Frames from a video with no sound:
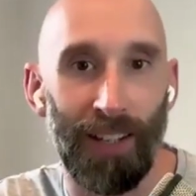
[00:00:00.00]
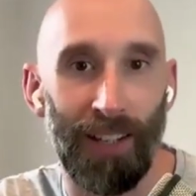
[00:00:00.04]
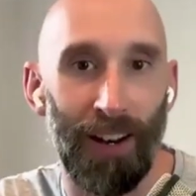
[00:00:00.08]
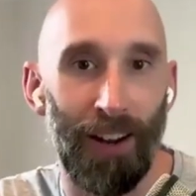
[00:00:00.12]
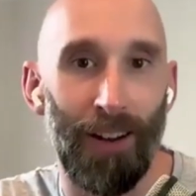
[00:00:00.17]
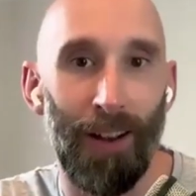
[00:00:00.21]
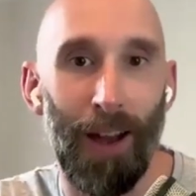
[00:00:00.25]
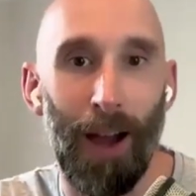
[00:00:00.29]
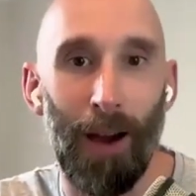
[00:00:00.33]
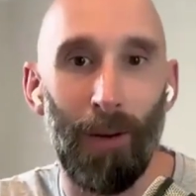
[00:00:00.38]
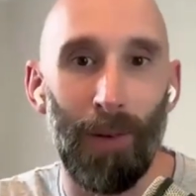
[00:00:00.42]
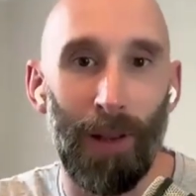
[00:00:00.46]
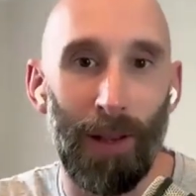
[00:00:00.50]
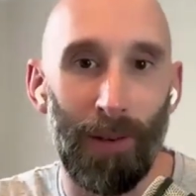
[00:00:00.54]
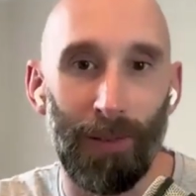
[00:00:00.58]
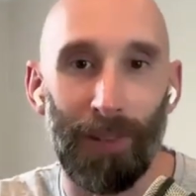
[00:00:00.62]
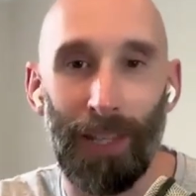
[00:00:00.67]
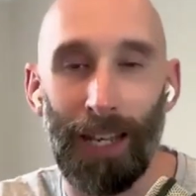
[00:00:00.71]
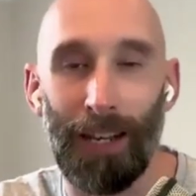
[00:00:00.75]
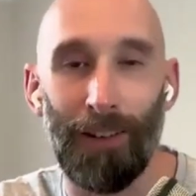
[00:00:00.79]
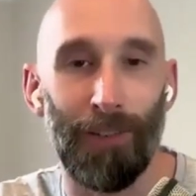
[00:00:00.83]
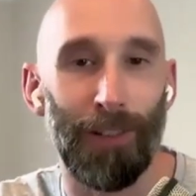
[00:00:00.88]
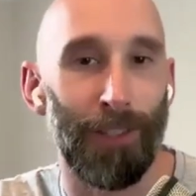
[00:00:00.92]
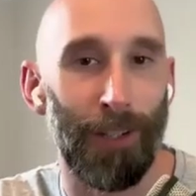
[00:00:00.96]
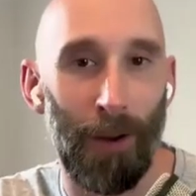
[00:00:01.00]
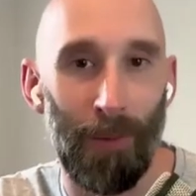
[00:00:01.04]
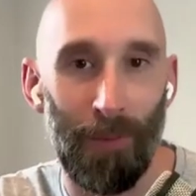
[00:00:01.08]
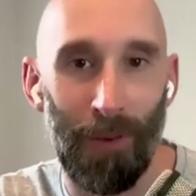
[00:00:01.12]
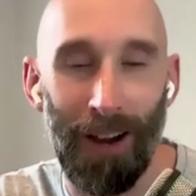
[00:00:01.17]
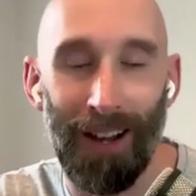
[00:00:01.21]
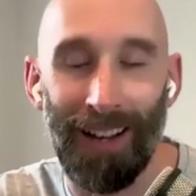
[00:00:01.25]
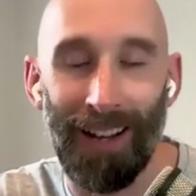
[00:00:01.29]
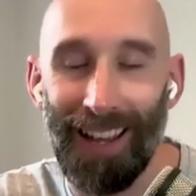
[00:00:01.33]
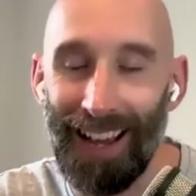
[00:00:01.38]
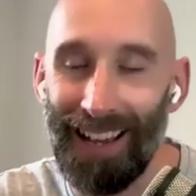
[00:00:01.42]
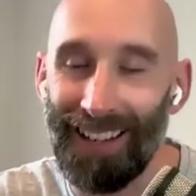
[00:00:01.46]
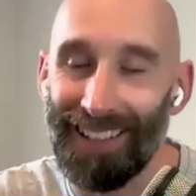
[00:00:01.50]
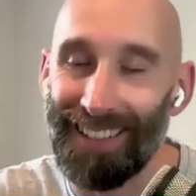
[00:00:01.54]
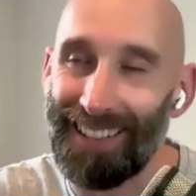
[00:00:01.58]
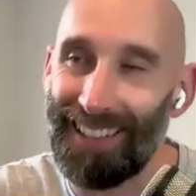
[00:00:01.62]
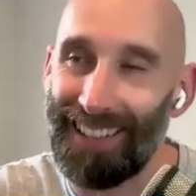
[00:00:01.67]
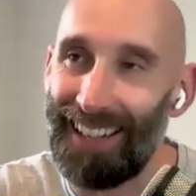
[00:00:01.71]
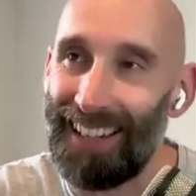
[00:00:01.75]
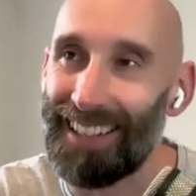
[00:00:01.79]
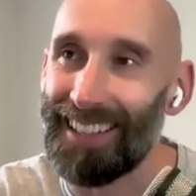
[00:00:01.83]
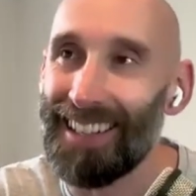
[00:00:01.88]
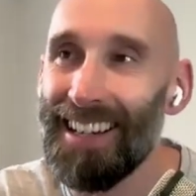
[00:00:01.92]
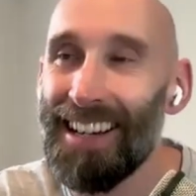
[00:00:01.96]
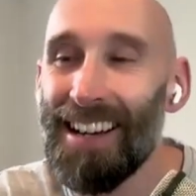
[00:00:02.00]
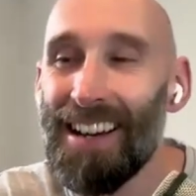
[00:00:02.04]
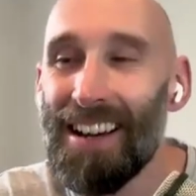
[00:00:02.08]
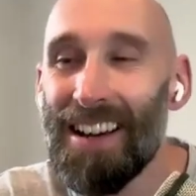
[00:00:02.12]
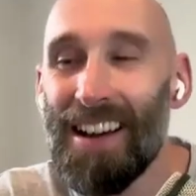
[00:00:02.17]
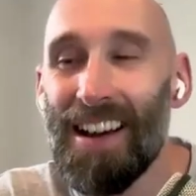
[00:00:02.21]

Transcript: you know, how we deliver certain workouts and things.